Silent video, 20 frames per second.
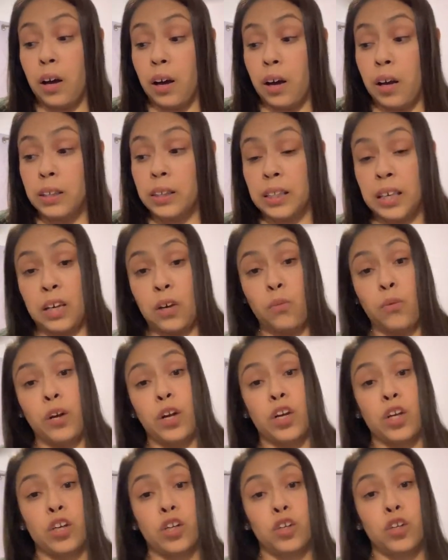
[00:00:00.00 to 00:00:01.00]
thing
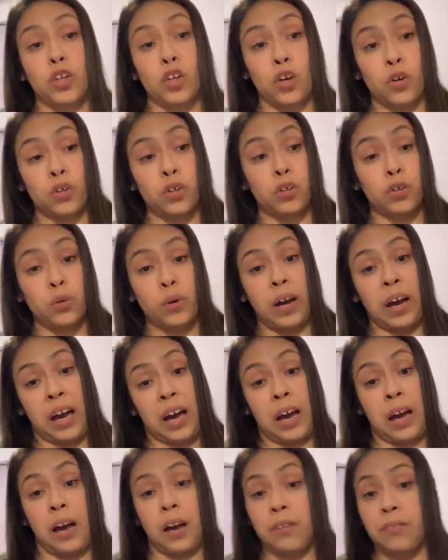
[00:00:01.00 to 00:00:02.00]
where, you
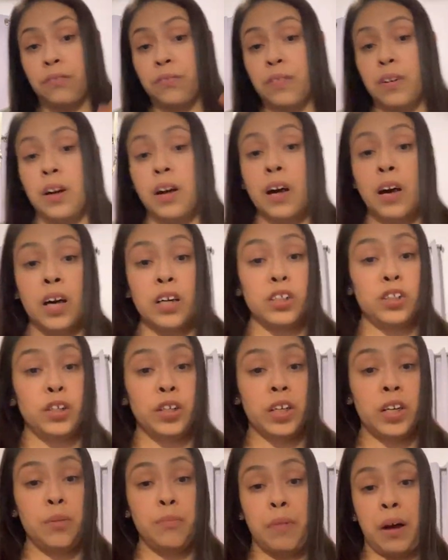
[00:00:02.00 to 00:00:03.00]
have a
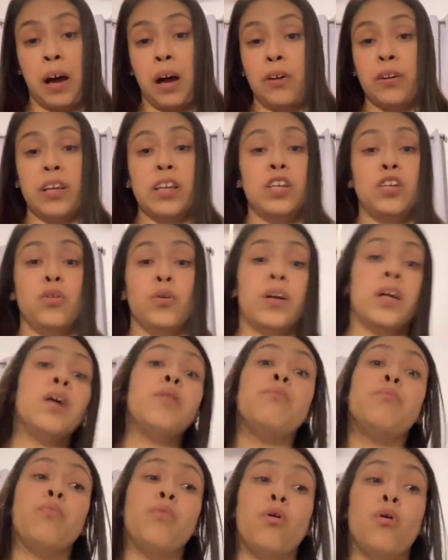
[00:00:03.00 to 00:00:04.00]
certain amount and you
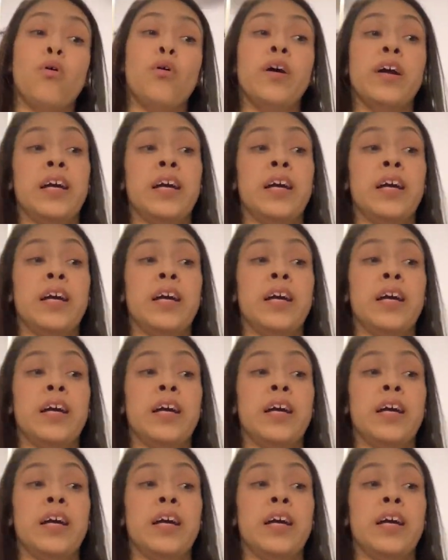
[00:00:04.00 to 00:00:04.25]
get more.